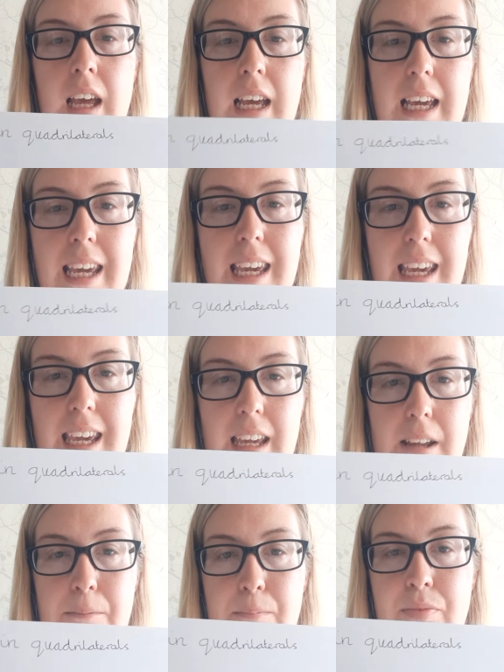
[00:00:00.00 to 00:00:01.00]

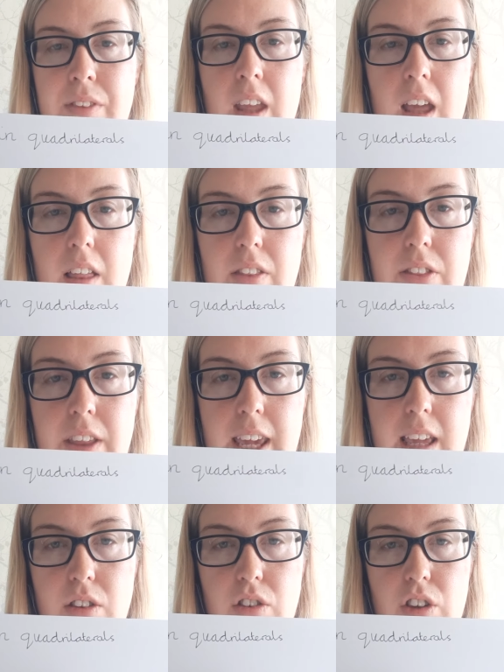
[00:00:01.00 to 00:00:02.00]
Here,
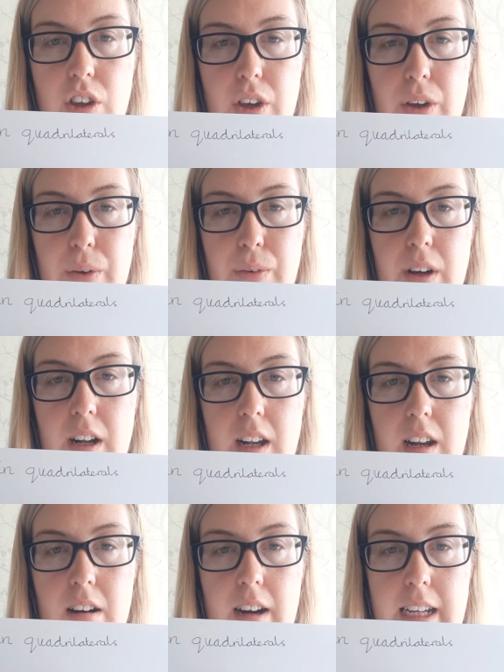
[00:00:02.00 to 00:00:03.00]
these two
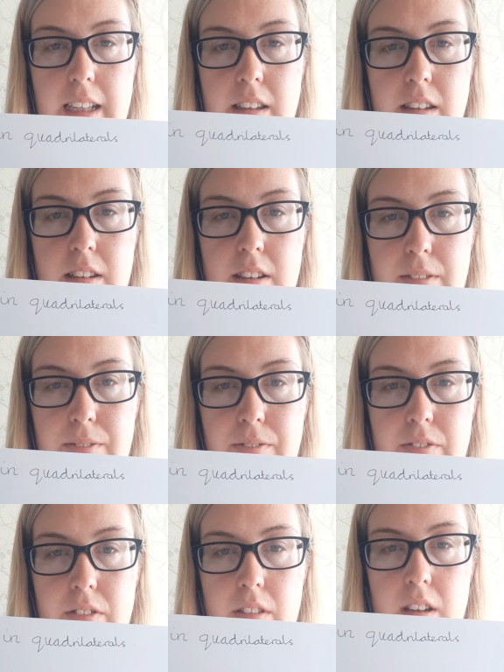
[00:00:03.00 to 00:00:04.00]
lines
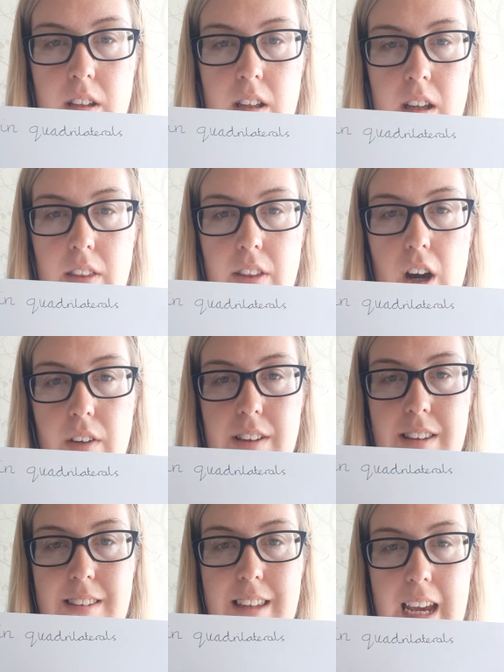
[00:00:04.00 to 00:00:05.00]
that are the
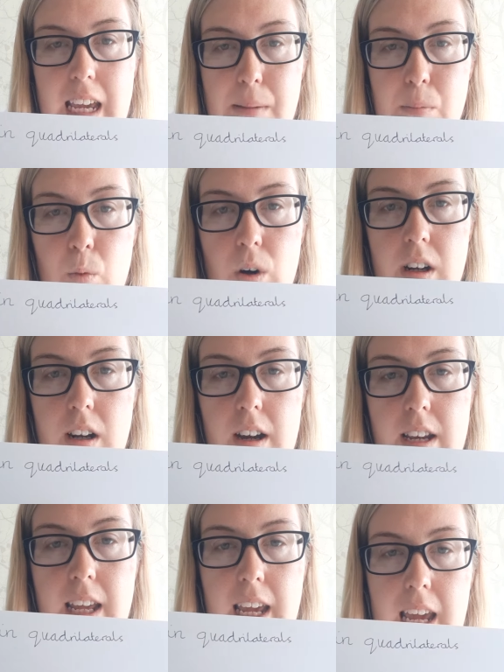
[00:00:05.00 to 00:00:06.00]
same, one
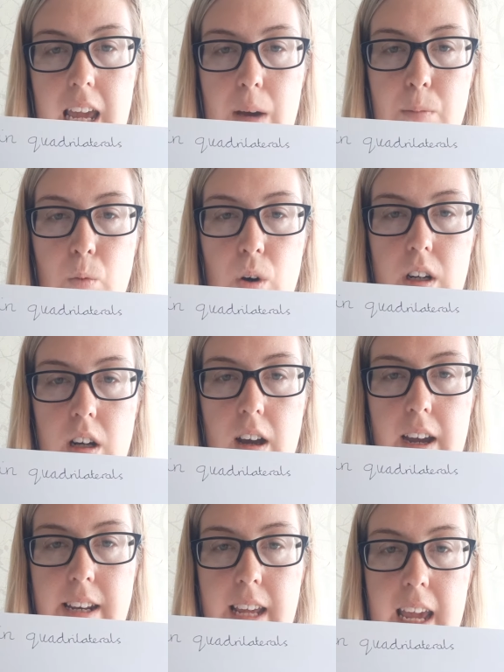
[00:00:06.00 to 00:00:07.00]
line here and one
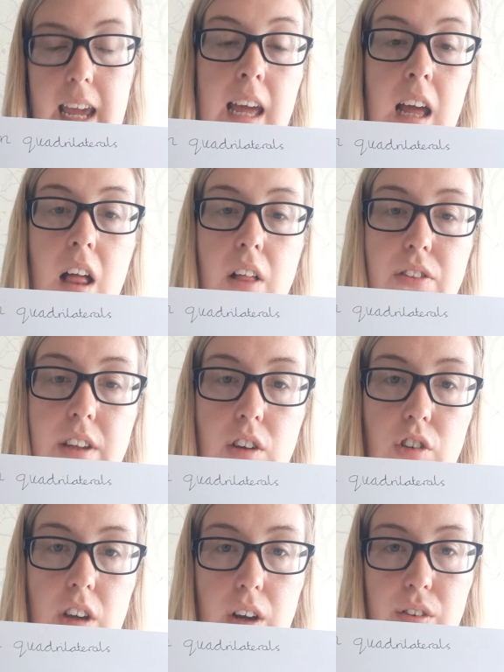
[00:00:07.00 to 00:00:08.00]
line here, this
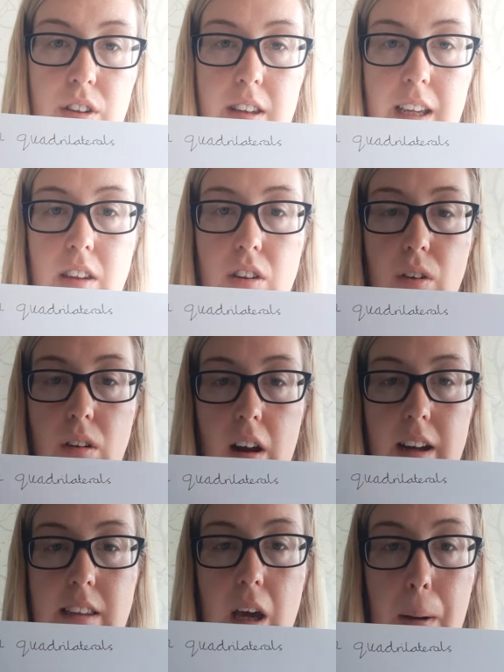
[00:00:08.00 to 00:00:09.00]
shows that these two
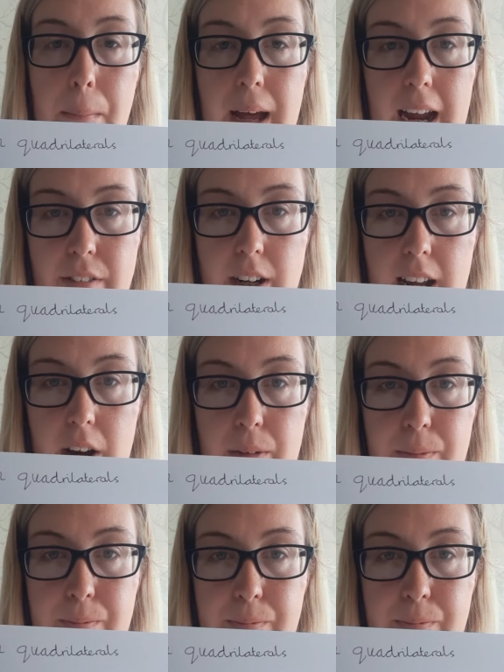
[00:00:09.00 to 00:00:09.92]
lines are parallel.